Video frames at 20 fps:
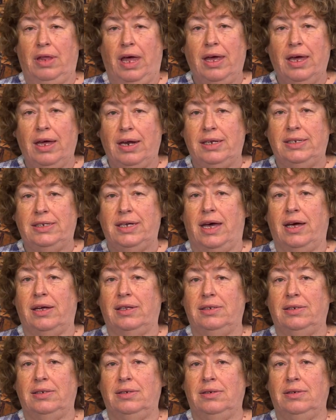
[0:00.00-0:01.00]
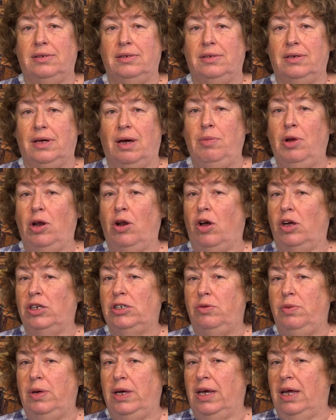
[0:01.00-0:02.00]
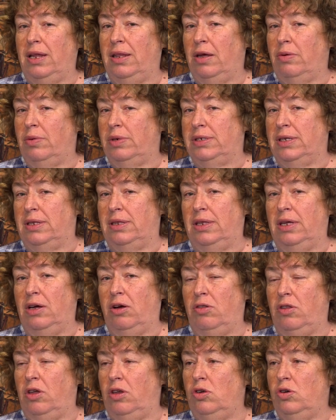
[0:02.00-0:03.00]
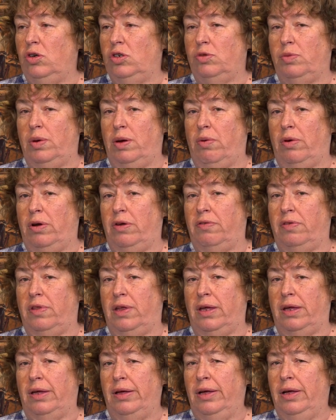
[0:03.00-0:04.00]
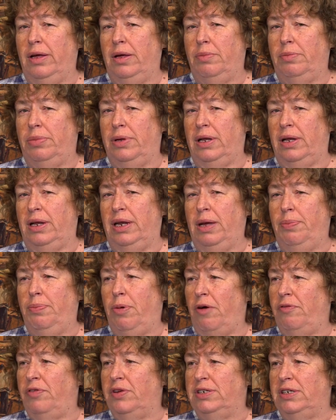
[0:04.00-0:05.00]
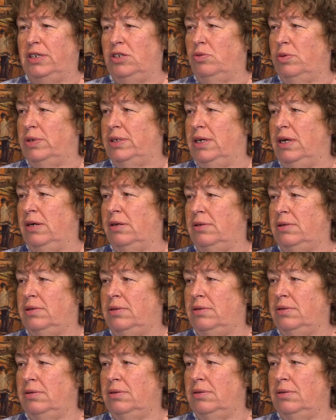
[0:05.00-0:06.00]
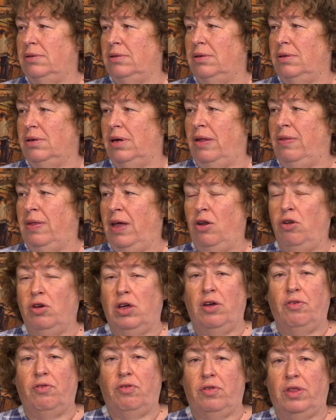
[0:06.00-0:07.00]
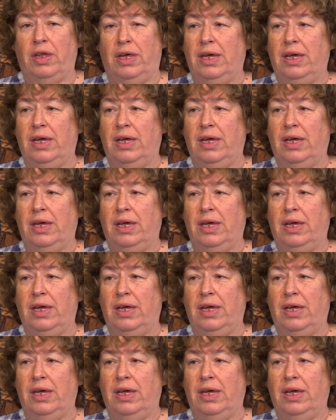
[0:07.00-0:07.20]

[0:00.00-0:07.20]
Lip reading: They get attacked. I mean, last weekend there was a thing on the news where one of the LEAP officers was killed and they're looking for the